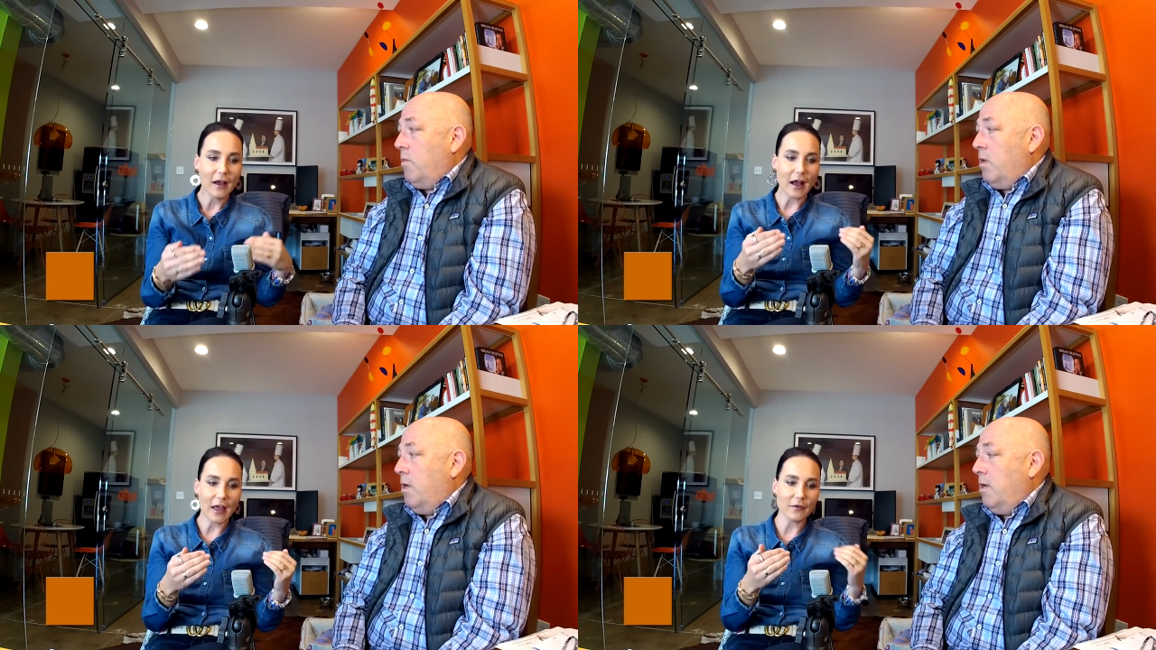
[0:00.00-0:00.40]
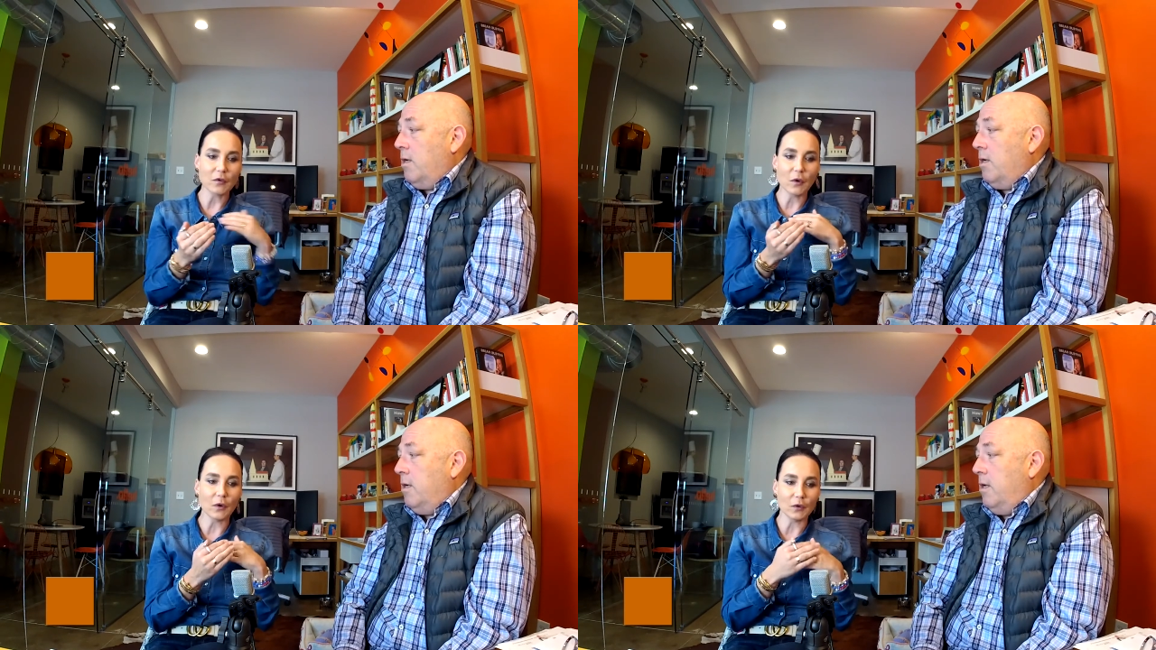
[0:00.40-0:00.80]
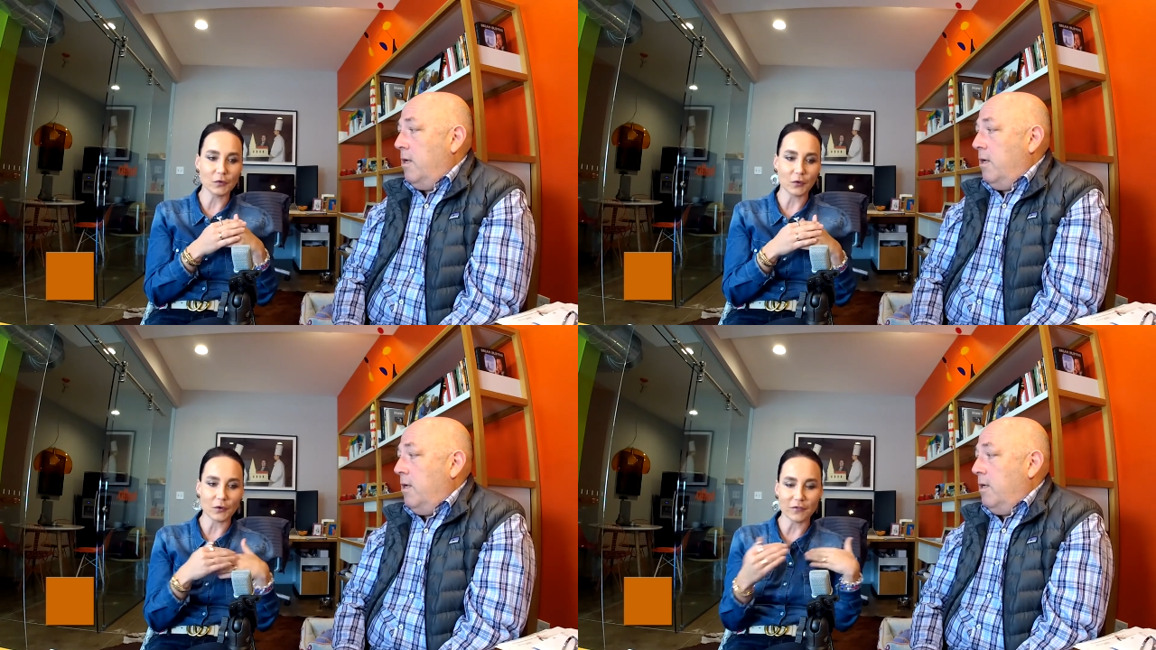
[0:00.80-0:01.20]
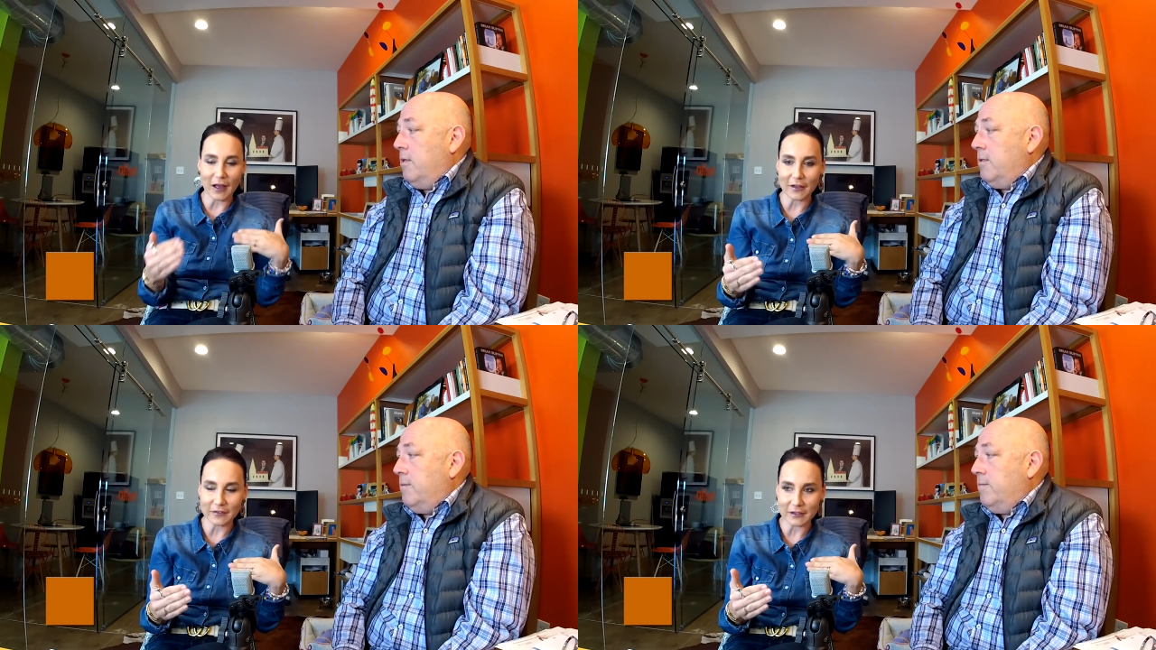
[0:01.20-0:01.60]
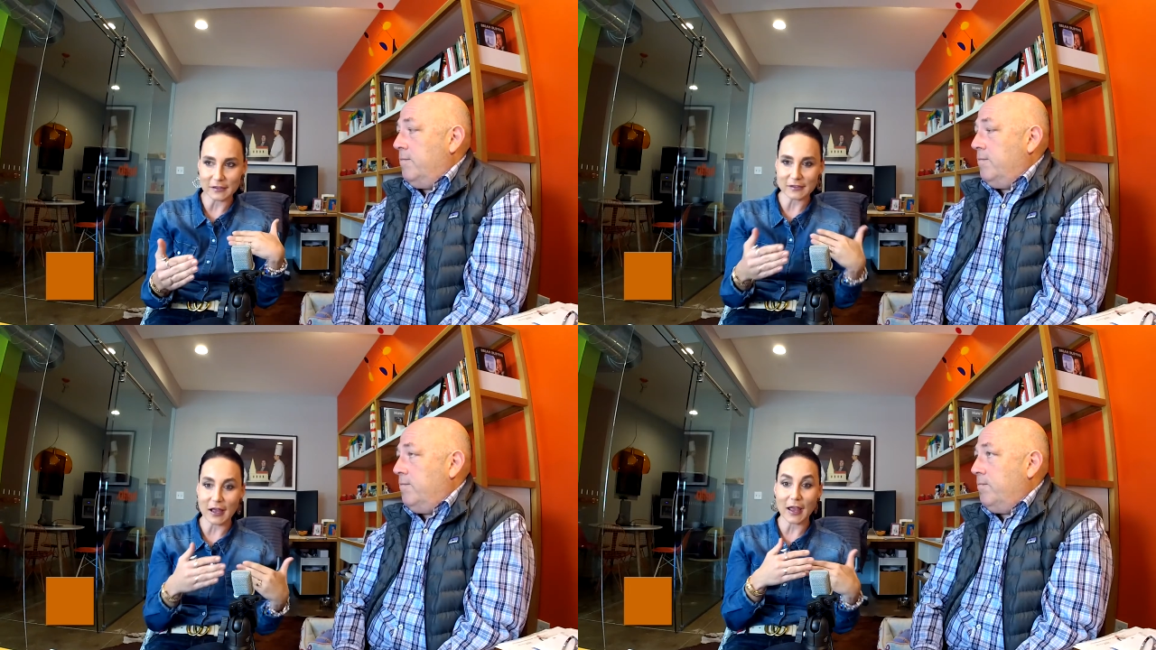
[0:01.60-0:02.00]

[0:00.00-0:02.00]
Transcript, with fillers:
Speaker 1: I have goals for five years.